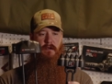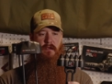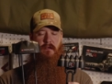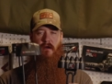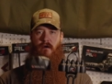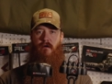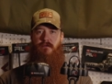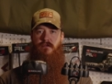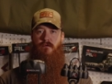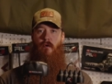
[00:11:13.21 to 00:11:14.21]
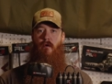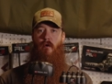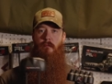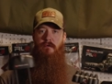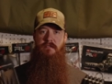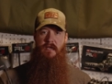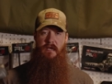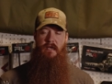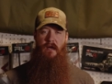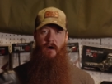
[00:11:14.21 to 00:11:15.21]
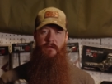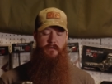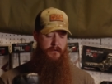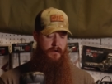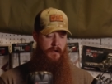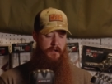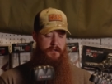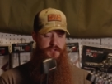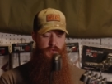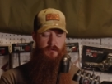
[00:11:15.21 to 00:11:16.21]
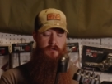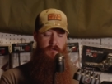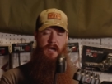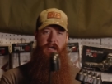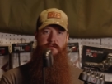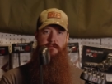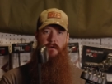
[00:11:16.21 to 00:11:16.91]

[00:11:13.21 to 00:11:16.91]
and the RL2, or almost any other dual clasp